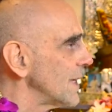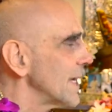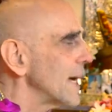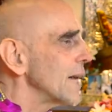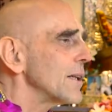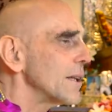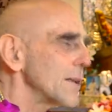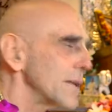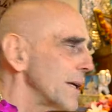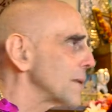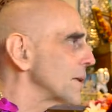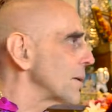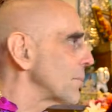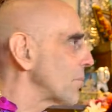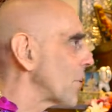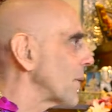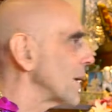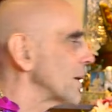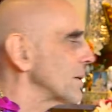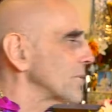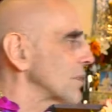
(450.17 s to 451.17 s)
and at the end of the
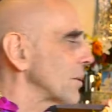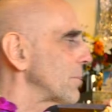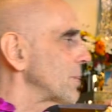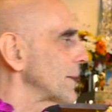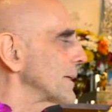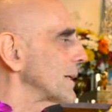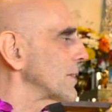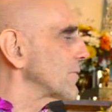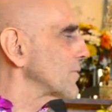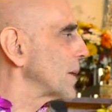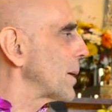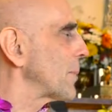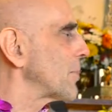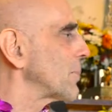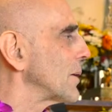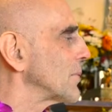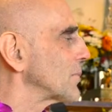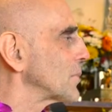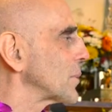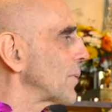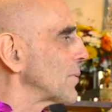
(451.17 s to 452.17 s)
morning, somebody gets up,
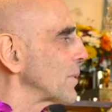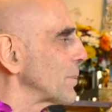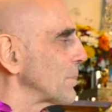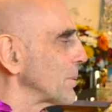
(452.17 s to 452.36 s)
runs over,